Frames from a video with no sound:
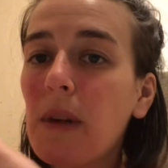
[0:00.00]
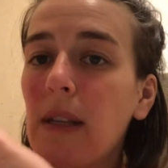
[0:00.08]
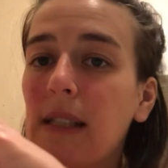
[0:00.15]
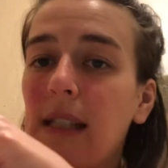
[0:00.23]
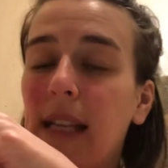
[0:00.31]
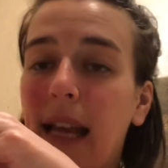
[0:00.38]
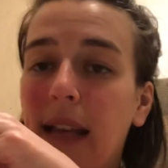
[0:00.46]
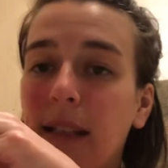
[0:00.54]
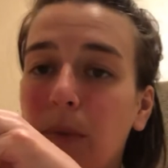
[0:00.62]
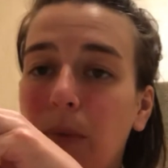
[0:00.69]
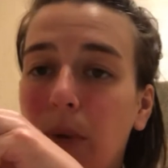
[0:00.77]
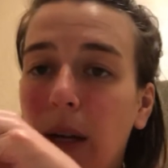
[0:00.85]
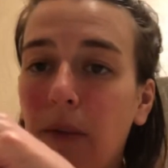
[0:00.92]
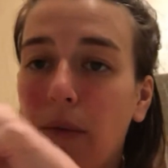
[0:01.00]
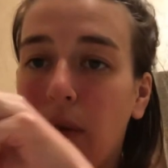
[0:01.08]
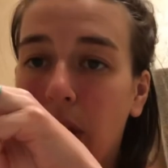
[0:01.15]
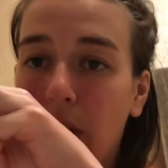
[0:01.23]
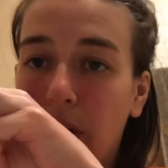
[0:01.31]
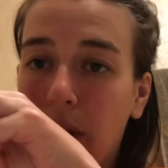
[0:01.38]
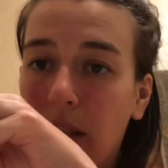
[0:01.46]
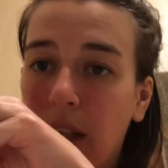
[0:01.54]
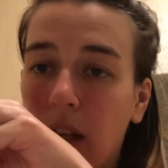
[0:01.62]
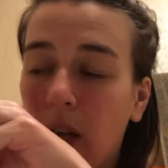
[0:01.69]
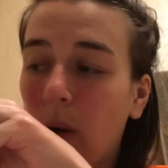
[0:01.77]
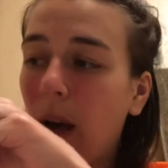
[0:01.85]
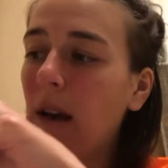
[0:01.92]
is the exit point where urine is going to
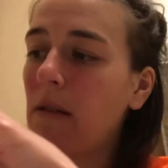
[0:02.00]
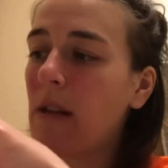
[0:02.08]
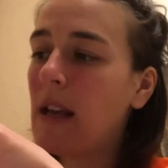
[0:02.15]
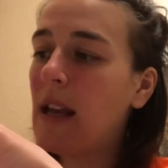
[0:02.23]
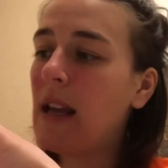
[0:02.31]
go out.